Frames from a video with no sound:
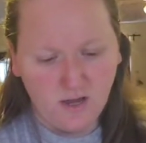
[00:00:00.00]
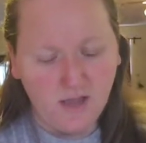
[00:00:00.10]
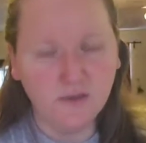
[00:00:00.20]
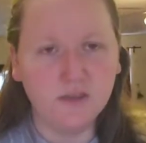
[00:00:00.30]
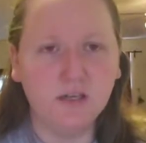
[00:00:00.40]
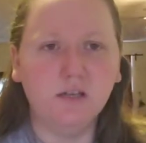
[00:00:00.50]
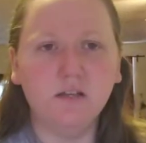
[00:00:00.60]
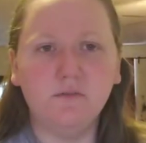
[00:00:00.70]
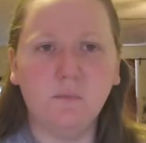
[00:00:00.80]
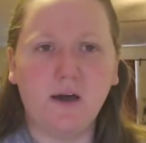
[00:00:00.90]
And the thing I
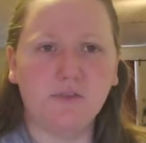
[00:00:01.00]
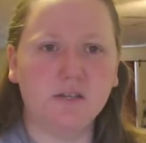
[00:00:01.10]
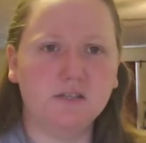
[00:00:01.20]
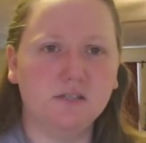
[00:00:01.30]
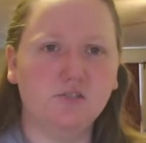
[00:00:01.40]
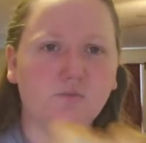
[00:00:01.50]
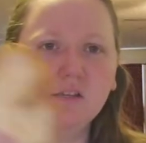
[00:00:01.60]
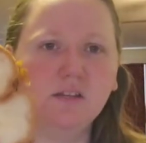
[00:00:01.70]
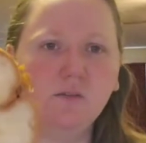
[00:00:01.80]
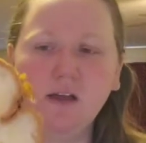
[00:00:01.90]
love about this is you
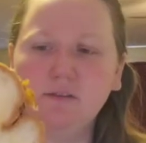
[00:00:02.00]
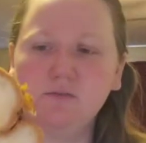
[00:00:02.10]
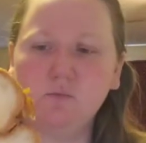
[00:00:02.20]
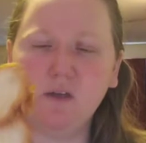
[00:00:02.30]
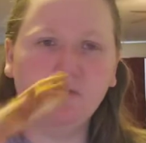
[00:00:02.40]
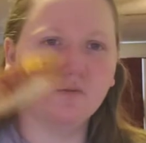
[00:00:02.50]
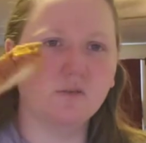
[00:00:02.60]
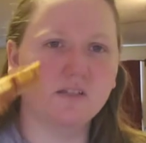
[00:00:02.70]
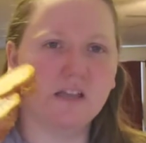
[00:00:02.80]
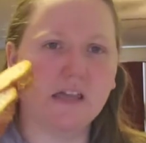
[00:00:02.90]
really don't have to wait for
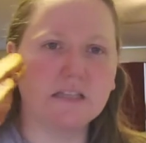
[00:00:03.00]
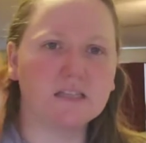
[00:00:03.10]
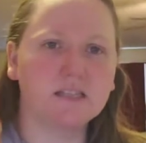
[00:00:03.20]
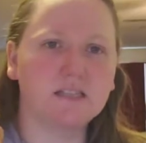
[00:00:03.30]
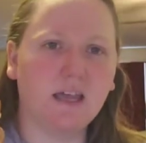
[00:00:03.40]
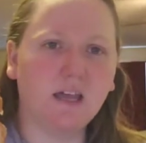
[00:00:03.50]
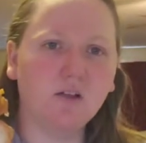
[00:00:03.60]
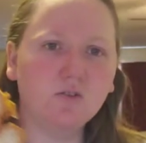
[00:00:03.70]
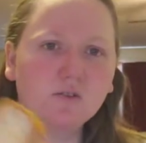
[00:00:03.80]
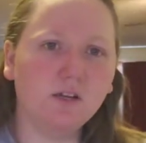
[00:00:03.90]
it to like
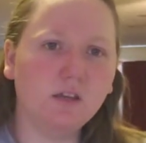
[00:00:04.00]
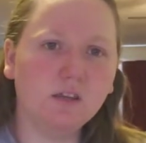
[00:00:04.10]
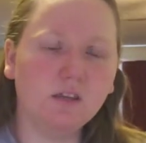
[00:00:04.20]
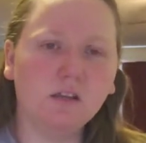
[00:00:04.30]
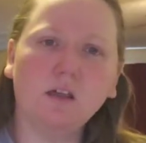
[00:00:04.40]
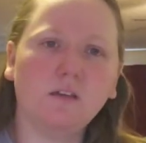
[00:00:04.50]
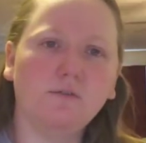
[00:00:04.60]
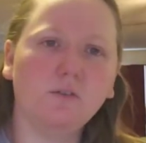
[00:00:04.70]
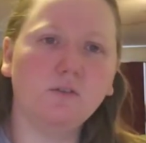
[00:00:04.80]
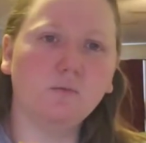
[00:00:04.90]
stale or anything, like
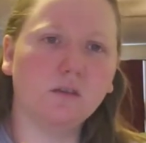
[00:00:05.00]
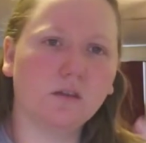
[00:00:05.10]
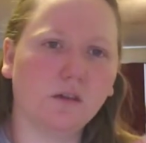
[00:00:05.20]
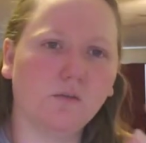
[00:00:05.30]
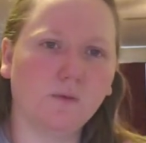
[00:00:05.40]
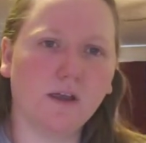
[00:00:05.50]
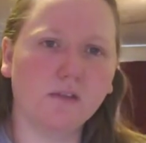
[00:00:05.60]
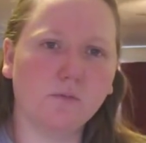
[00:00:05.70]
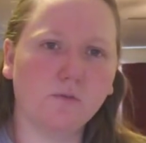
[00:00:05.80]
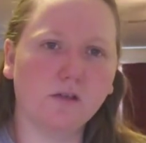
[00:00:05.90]
if you do with like
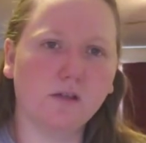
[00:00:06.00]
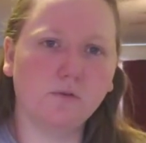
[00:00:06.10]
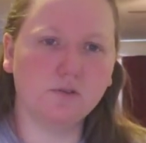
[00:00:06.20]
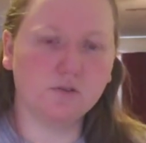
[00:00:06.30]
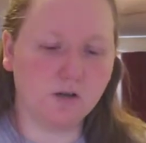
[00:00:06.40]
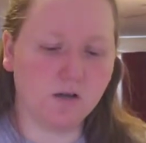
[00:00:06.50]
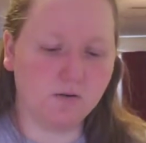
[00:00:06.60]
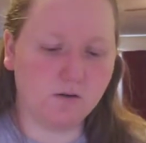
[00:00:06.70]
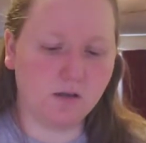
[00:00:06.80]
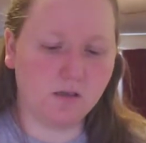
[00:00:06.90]
regular brioche
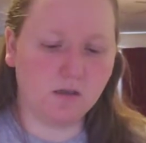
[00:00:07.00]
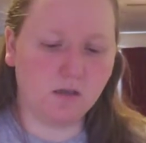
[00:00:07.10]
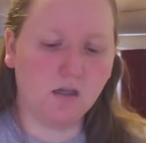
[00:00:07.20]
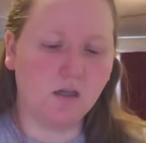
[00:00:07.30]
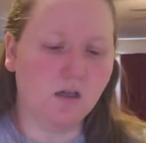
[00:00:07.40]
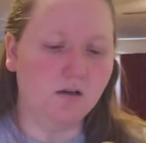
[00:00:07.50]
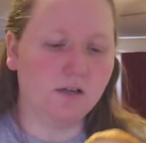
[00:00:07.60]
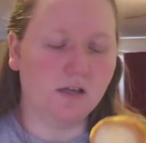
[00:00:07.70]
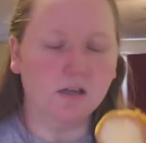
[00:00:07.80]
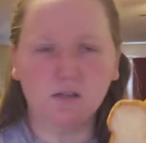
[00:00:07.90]
bread or anything.
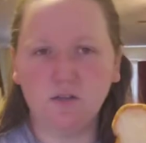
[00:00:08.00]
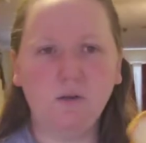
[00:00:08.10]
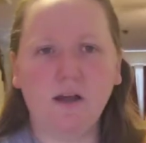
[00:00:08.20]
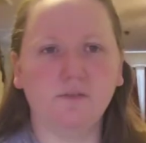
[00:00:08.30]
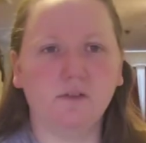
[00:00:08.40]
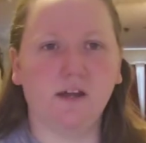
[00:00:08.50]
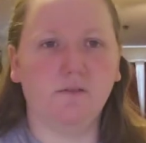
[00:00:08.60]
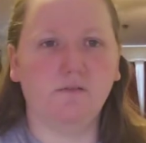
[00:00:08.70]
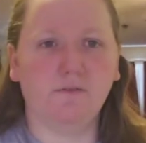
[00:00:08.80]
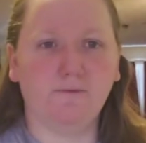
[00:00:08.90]
Like, you don't have to let
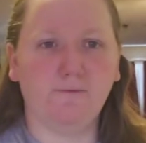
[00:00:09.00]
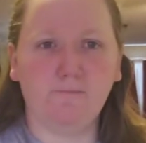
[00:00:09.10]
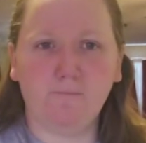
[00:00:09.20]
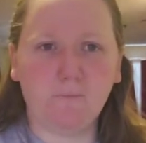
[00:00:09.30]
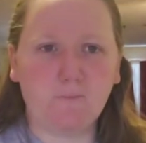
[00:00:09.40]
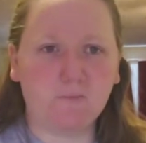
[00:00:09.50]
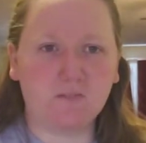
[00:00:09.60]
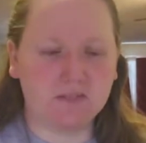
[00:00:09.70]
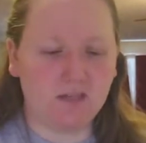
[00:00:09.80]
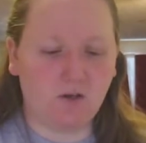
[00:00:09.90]
it
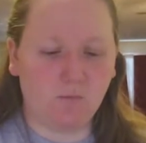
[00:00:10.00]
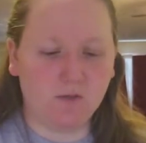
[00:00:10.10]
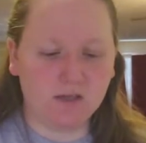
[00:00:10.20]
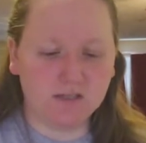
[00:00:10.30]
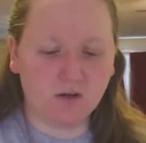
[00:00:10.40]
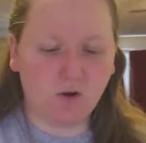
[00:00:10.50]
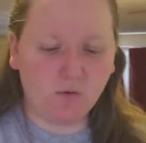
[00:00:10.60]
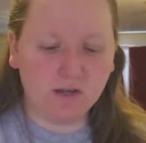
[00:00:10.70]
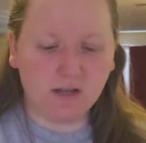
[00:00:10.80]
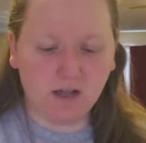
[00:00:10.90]
stale because it
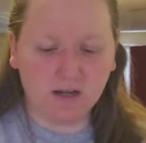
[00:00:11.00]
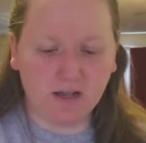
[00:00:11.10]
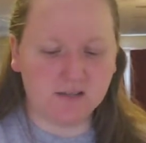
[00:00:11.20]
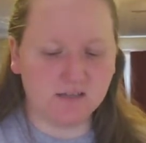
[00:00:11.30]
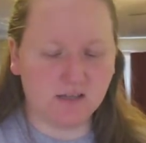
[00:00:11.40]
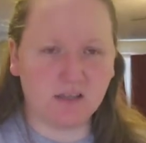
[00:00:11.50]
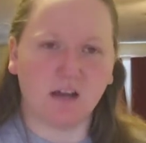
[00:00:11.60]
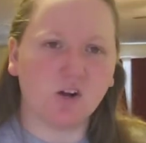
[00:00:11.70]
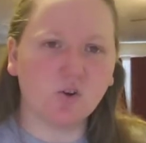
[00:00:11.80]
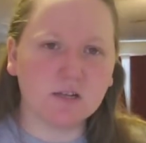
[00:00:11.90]
already kind of has like
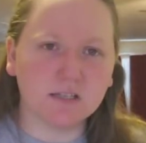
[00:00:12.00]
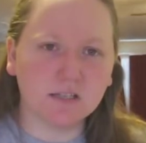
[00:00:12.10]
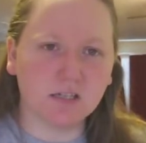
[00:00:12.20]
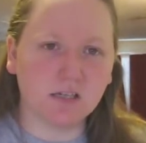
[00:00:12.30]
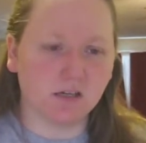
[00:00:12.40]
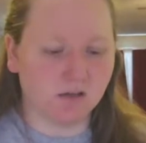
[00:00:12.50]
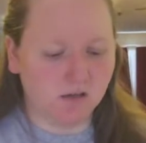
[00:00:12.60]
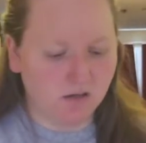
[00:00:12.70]
that crusty